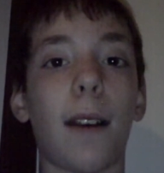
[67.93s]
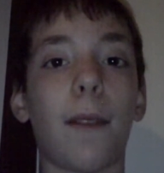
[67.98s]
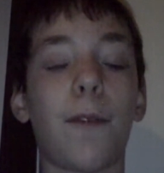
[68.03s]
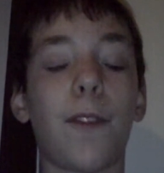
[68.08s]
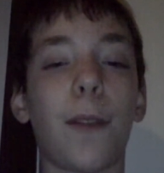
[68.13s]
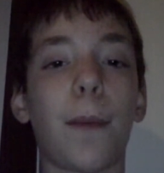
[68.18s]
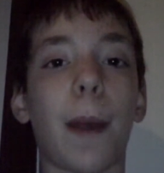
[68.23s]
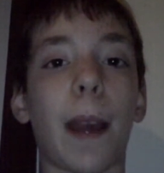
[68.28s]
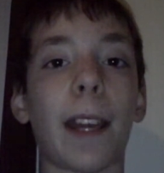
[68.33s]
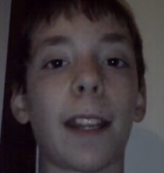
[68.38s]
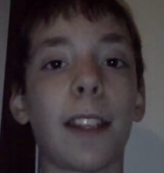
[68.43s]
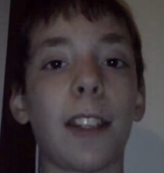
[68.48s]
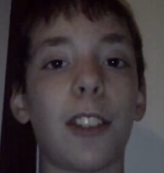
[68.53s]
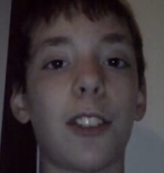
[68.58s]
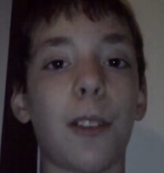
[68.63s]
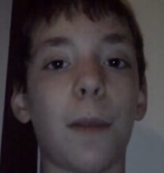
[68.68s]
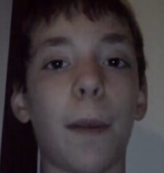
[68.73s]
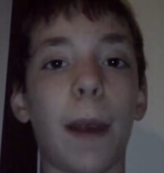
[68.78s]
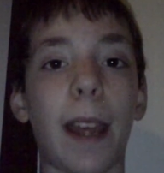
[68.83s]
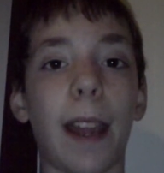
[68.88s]
for buying the
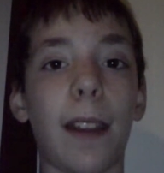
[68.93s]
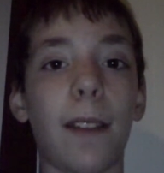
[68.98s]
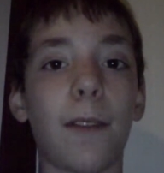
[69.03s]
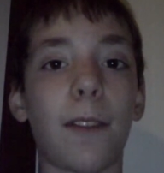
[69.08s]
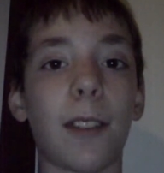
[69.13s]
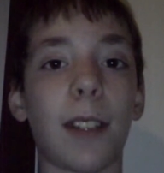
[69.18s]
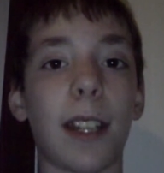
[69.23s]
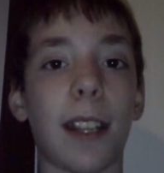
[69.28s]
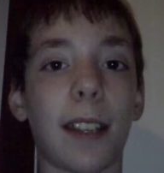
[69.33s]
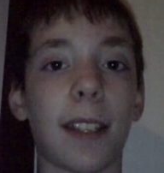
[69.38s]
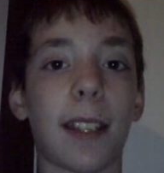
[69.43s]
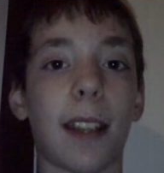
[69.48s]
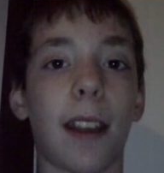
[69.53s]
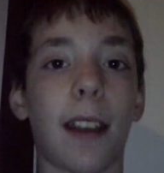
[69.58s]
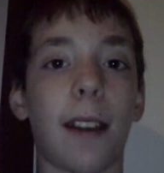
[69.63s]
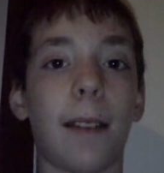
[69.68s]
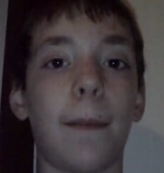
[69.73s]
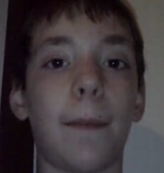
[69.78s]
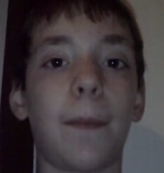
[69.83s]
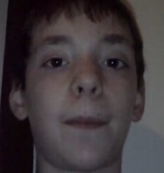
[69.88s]
domain for
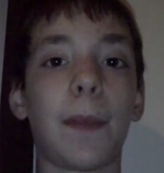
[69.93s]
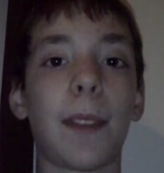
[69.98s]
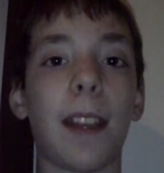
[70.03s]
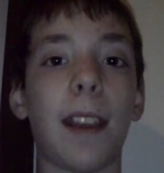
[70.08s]
DSiHub